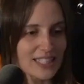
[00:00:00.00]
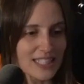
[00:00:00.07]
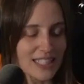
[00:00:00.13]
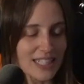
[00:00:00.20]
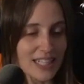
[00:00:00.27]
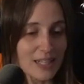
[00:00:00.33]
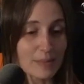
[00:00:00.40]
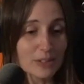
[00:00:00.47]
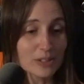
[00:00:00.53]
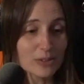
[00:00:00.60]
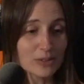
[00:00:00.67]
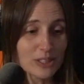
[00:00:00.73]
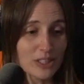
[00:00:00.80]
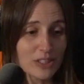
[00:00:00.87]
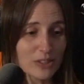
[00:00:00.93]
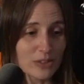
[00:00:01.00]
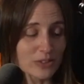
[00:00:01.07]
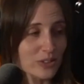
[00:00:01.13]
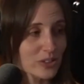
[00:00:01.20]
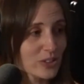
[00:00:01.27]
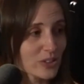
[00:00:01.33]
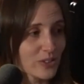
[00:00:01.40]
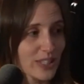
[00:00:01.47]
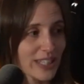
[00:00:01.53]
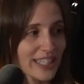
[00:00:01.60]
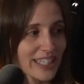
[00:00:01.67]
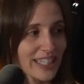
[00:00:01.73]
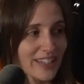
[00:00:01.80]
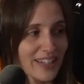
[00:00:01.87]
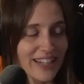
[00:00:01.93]
I'm also a dog owner. So
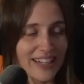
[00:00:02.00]
I